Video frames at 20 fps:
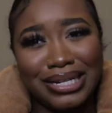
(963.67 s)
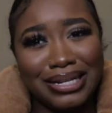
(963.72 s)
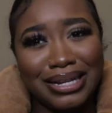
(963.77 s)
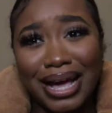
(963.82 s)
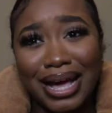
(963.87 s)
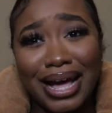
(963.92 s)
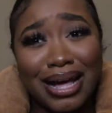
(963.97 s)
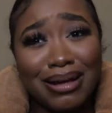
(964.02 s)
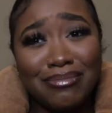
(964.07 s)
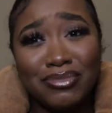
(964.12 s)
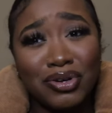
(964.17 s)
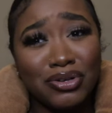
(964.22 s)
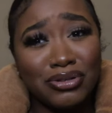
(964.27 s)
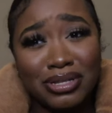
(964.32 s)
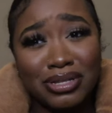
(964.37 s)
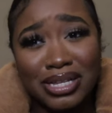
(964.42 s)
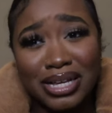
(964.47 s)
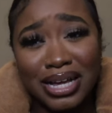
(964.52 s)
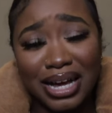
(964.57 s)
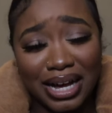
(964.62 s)
I
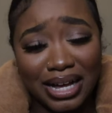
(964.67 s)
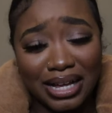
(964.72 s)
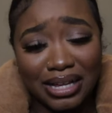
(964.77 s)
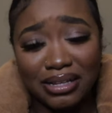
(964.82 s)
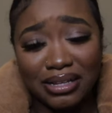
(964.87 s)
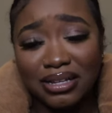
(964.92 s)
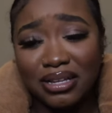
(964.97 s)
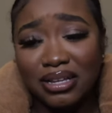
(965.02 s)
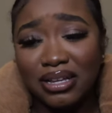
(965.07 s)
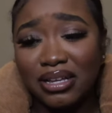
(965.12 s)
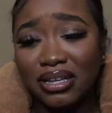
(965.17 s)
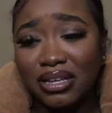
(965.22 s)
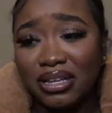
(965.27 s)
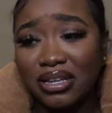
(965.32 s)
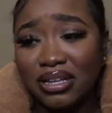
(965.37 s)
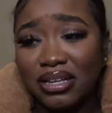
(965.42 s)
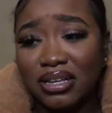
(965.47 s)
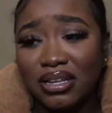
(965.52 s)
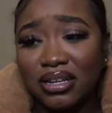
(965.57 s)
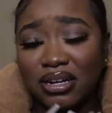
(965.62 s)
mostly got
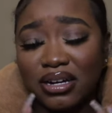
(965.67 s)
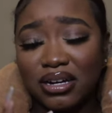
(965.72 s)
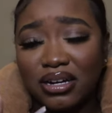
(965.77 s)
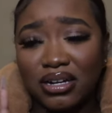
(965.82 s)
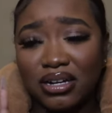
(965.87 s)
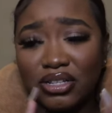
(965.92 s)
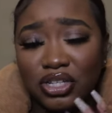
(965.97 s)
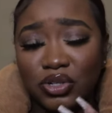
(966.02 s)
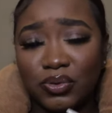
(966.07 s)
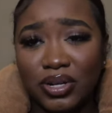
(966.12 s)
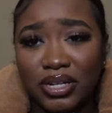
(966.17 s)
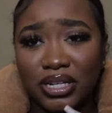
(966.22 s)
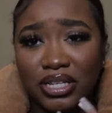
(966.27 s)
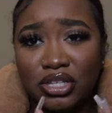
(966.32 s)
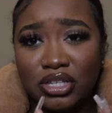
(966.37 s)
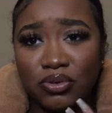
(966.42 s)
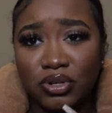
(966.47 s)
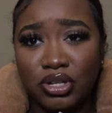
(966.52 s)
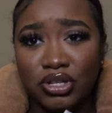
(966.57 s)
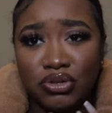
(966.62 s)
uh 20
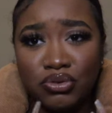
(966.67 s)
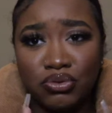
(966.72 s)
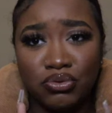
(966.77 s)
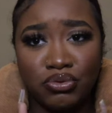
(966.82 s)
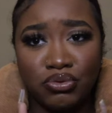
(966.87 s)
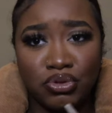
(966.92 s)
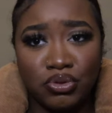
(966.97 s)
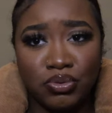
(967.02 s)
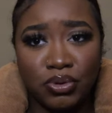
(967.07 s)
22s